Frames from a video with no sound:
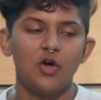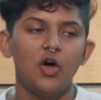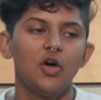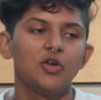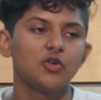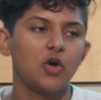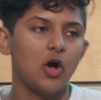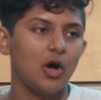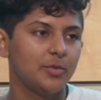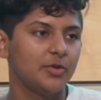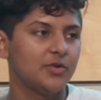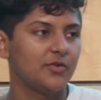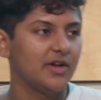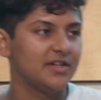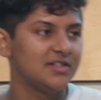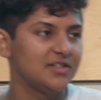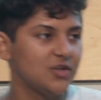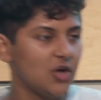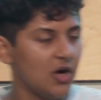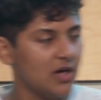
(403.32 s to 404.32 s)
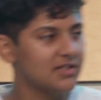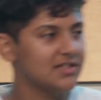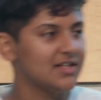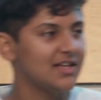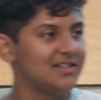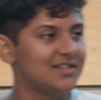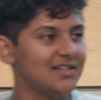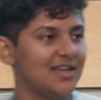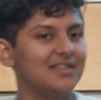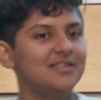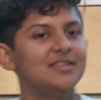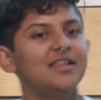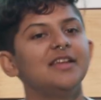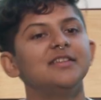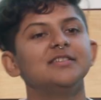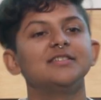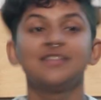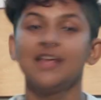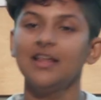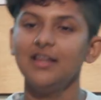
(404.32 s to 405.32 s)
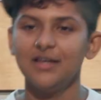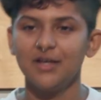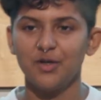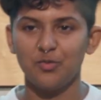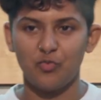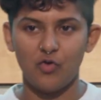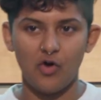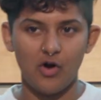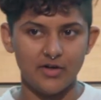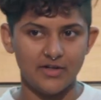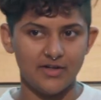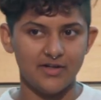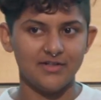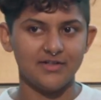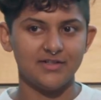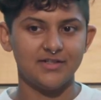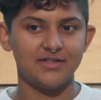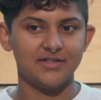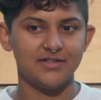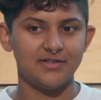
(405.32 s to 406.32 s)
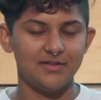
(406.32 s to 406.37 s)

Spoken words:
on copyrighted content and then selling a product